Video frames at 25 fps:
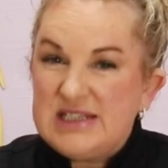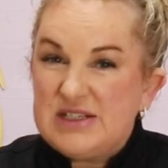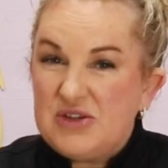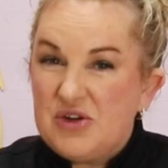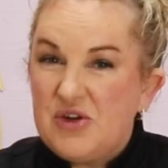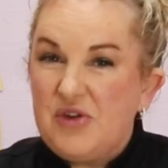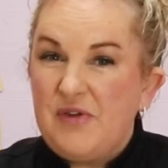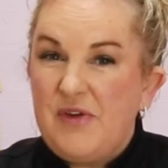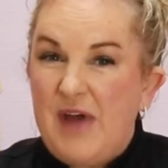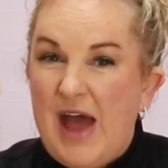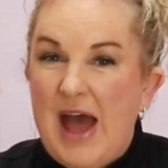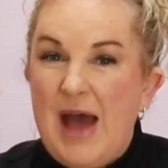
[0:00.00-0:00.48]

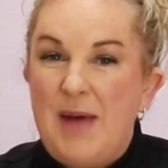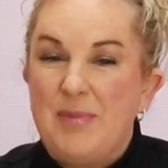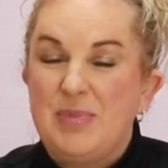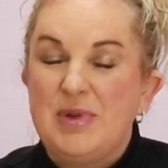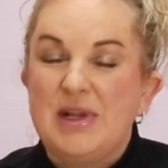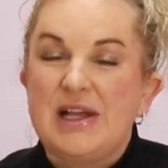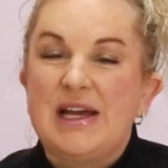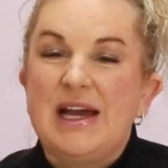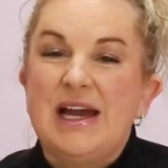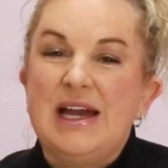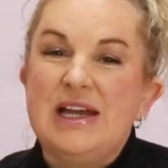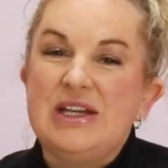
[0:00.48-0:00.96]
sort of
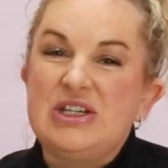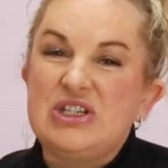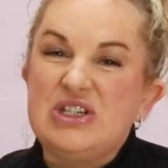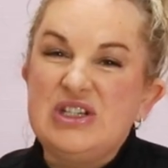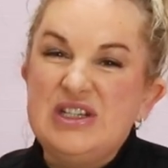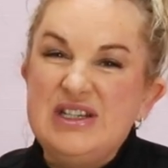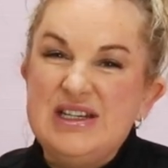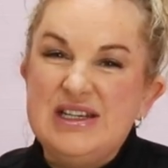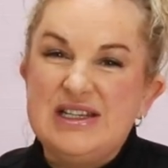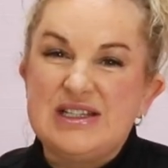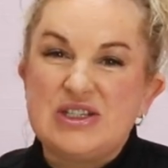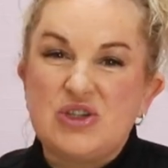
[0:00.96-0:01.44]

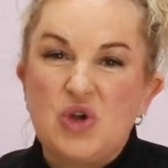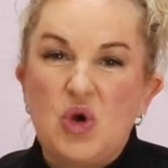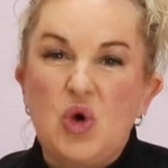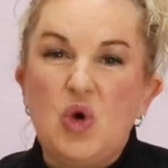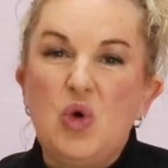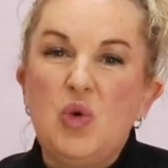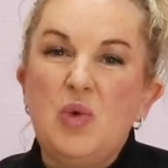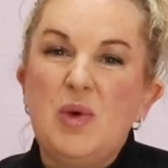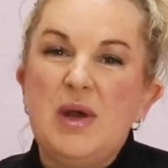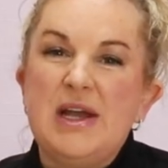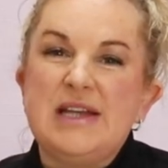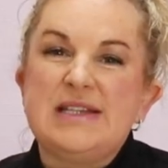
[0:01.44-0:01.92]
application, it's
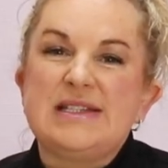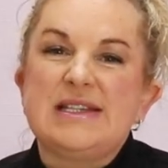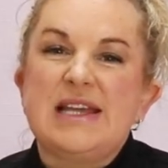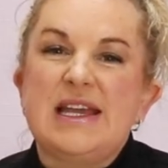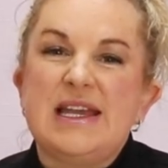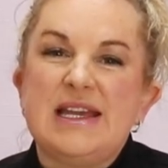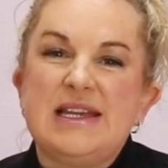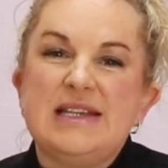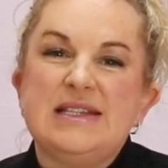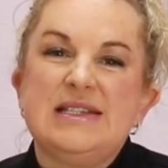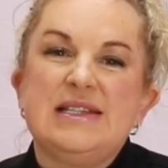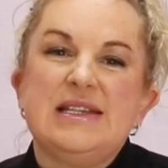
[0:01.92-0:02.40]
always
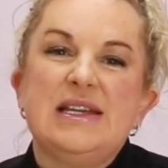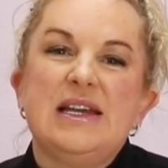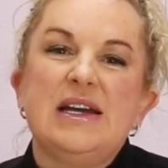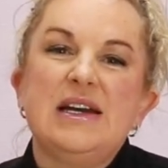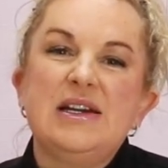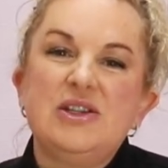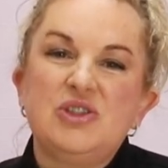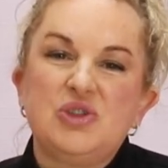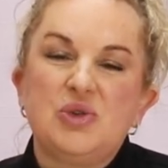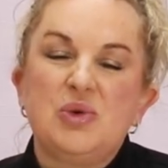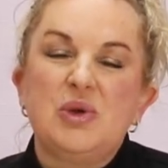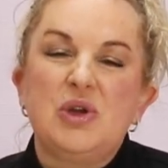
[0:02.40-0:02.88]

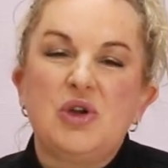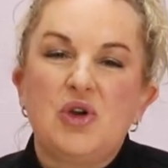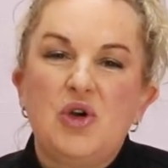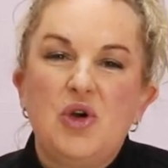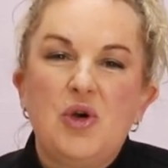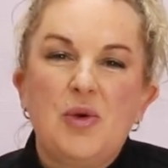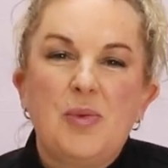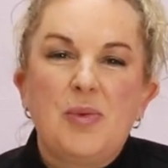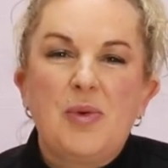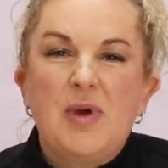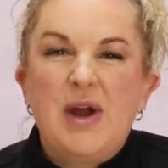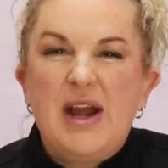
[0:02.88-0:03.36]
easier to
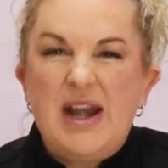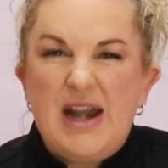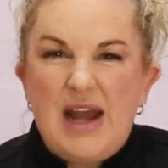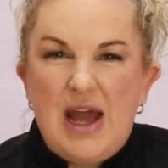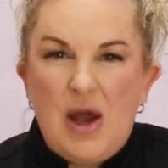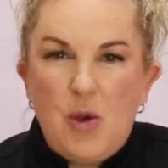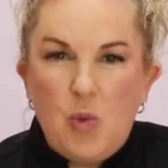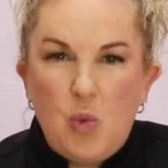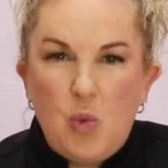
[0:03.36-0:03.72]
incorporate a